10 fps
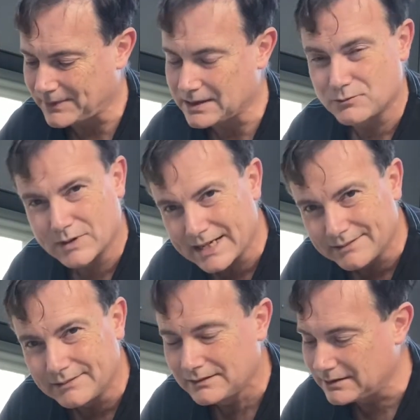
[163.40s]
Red
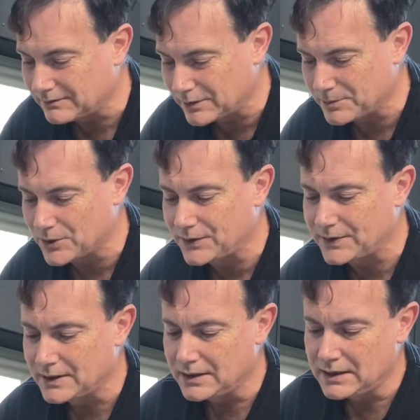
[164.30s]
vermouth.
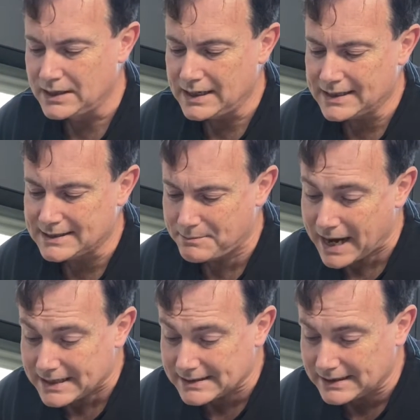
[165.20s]
It's
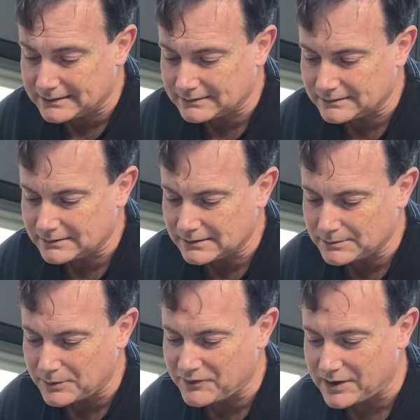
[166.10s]
amazing. I'm
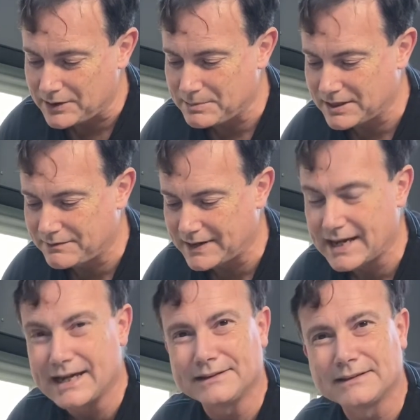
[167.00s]
a very big
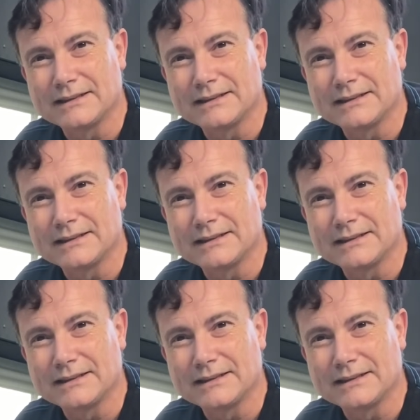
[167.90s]
fan.